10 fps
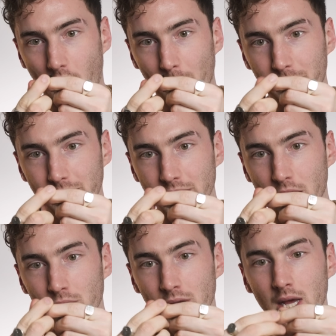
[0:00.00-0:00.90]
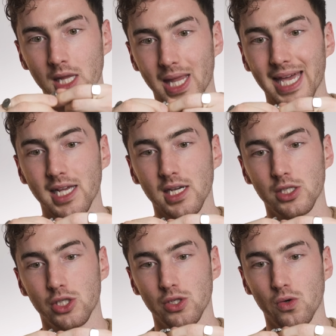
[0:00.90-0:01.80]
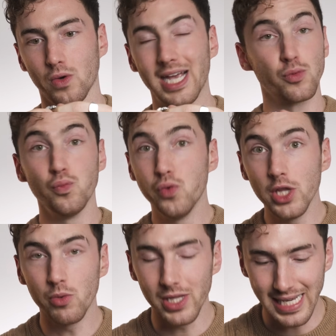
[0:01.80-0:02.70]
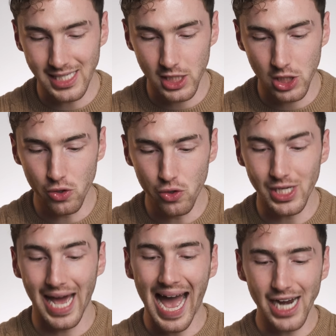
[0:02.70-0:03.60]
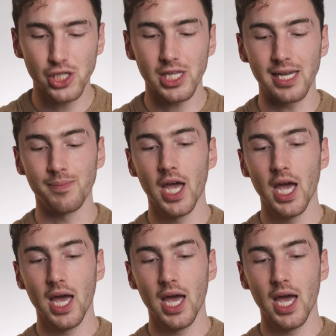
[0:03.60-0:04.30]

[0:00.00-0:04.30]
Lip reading: up and down like so. It's really, really easy to use, and actually,